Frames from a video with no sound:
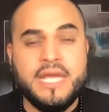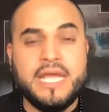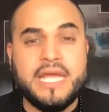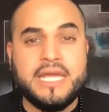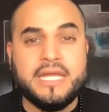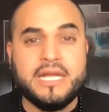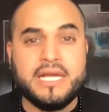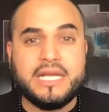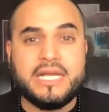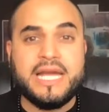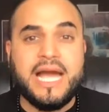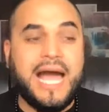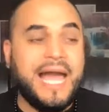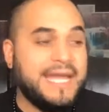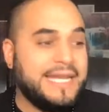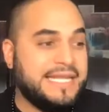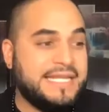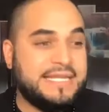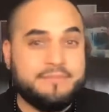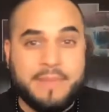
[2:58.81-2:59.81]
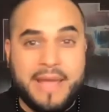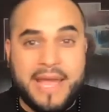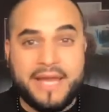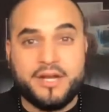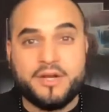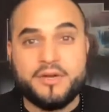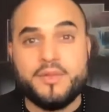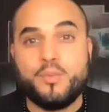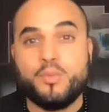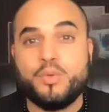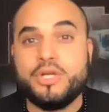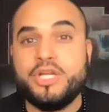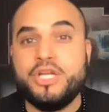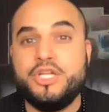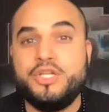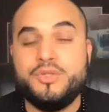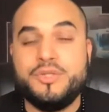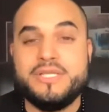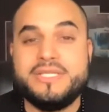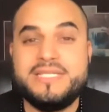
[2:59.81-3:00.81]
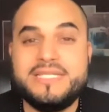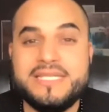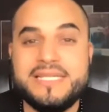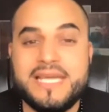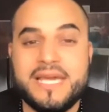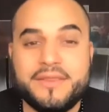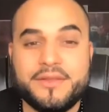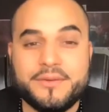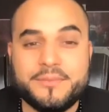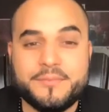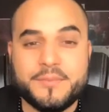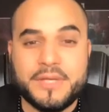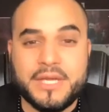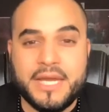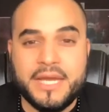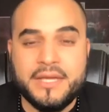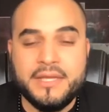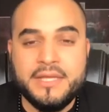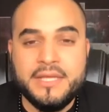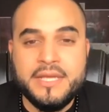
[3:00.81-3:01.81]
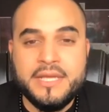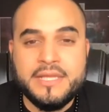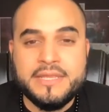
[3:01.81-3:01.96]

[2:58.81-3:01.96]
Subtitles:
in a guided manner that we're going to do this together, okay?